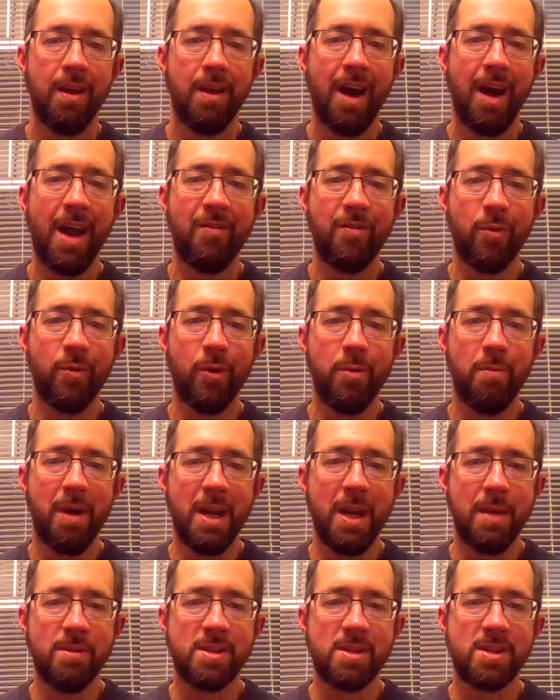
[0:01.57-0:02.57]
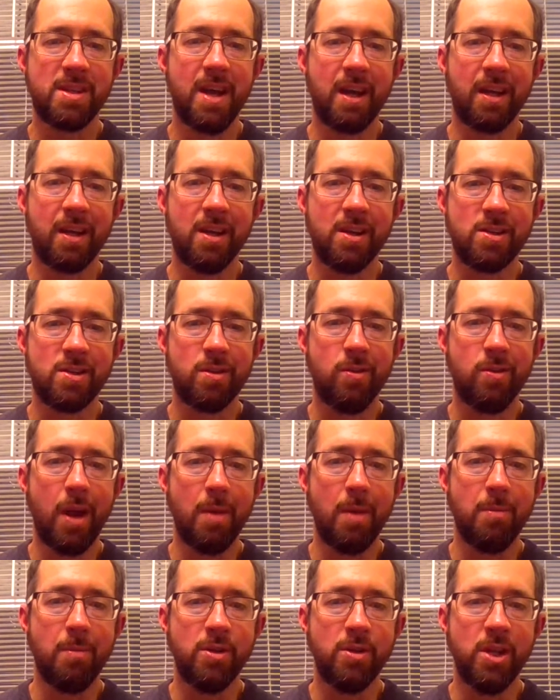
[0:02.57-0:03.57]
Hi everyone, my name is Scott Kistler.
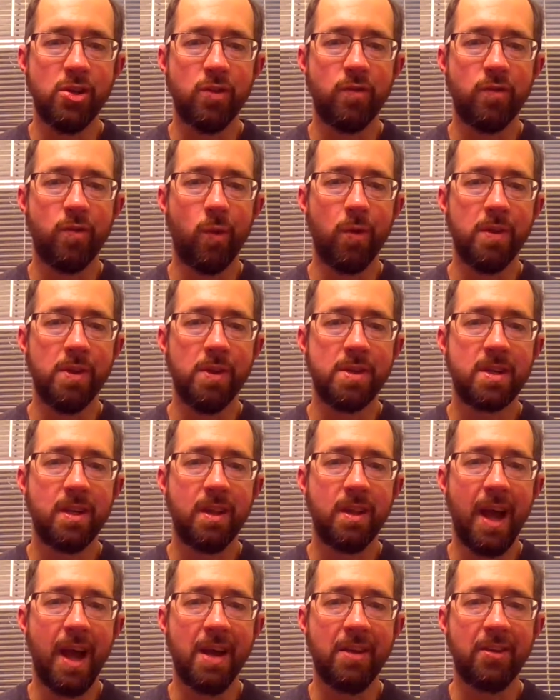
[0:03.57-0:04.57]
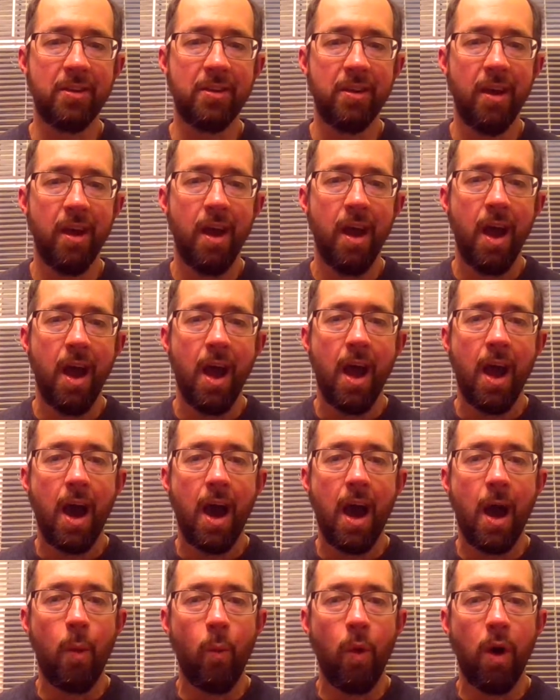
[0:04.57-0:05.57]
I'm your teacher for this class.
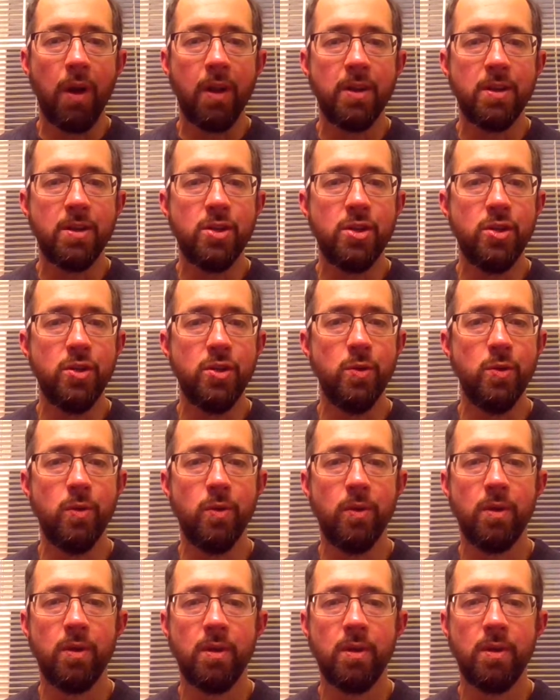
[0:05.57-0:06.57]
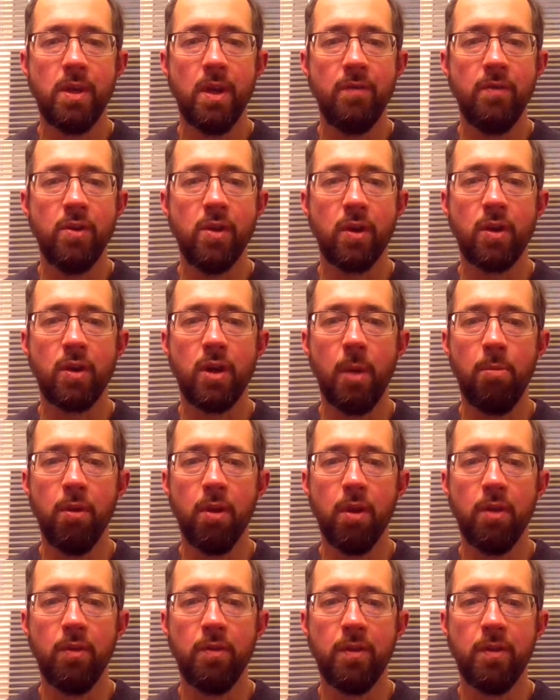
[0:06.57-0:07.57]
I wanted to give you a
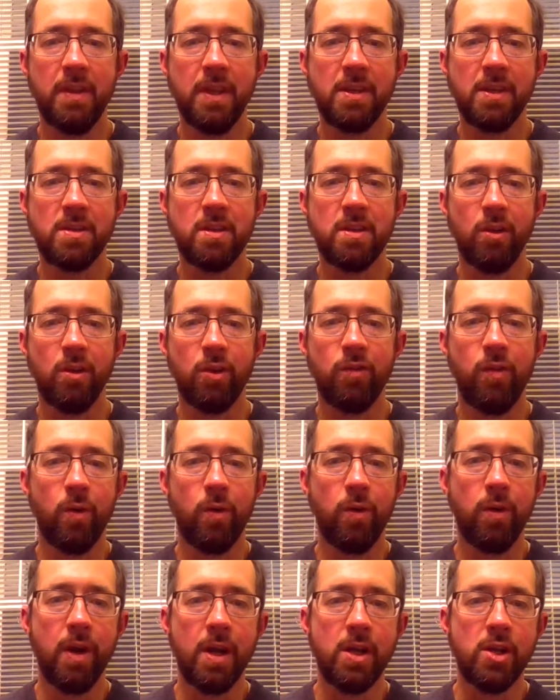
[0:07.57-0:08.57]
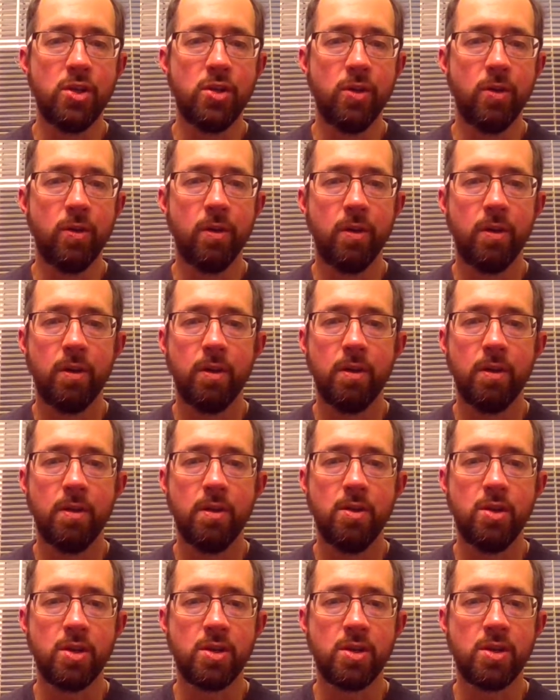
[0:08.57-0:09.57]
couple of things to look for as you're
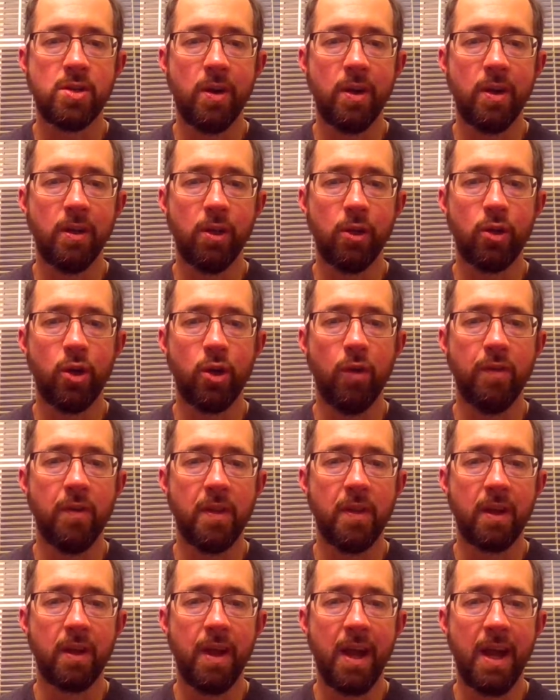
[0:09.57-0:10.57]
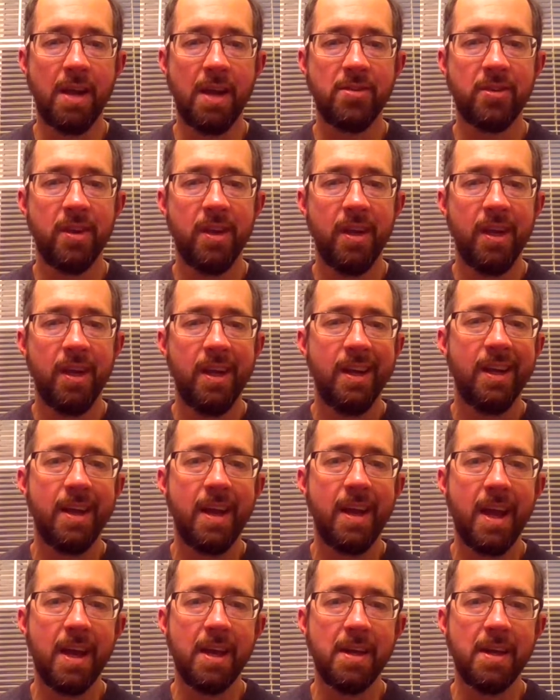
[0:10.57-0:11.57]
just starting to look over the class.
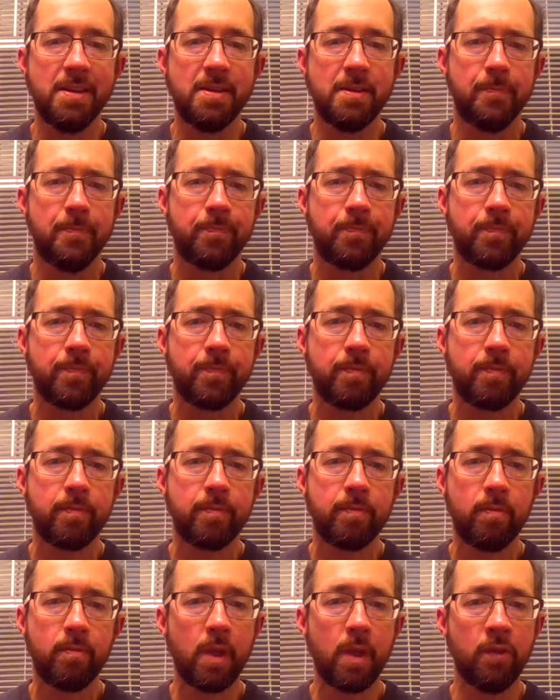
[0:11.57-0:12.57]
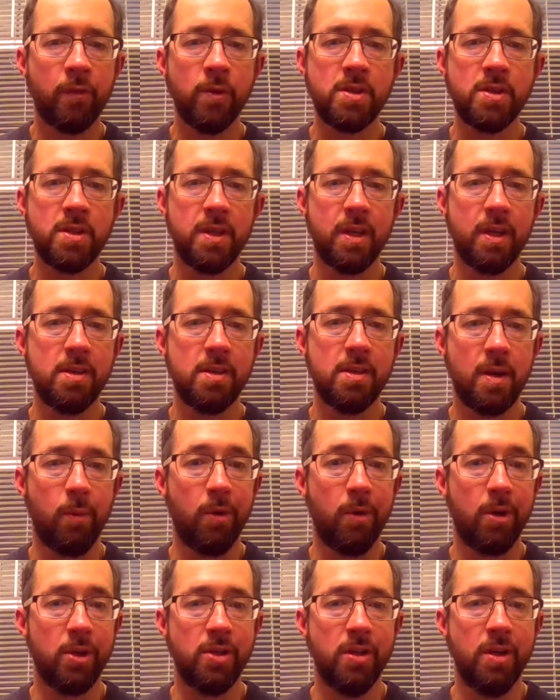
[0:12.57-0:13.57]
And the first thing is I
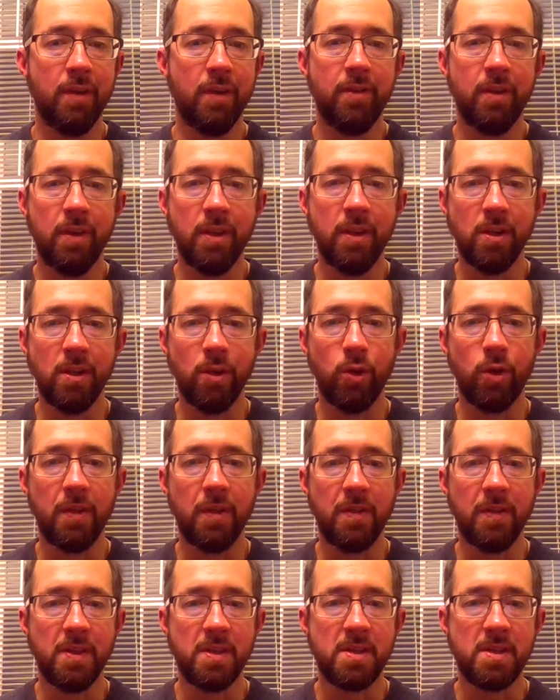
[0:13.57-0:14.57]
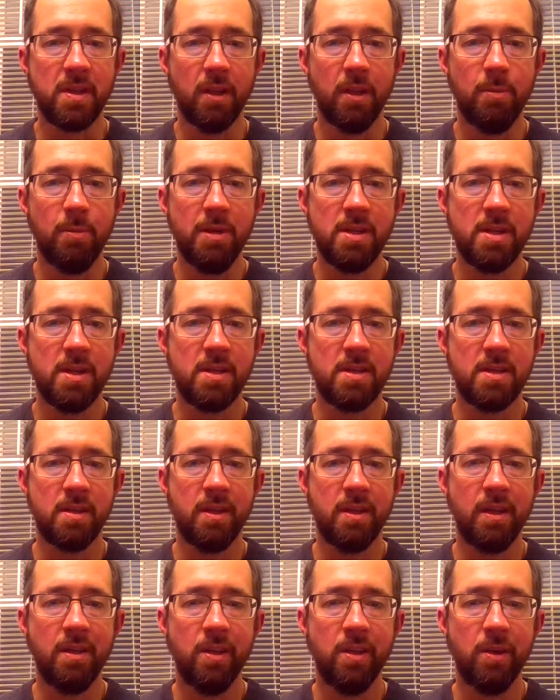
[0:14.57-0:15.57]
want you definitely to look at the syllabus. It's
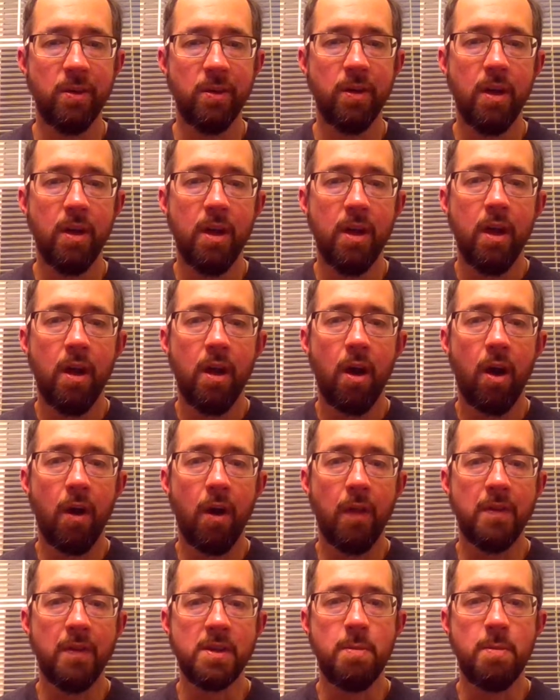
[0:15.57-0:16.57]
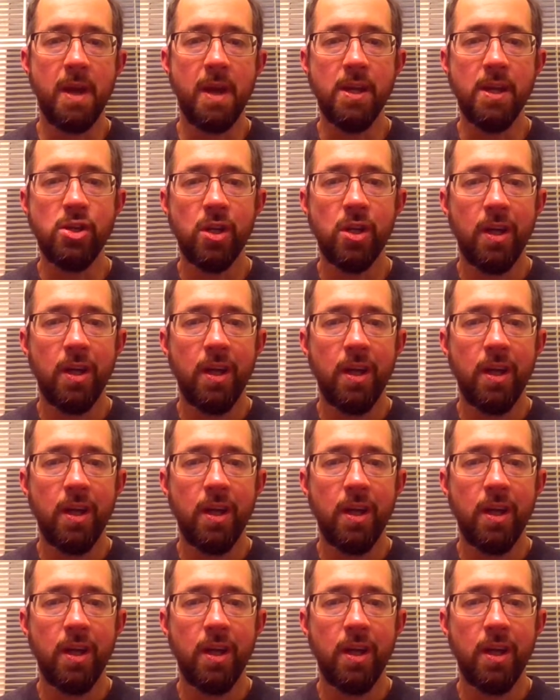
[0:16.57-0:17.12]
linked here on this page.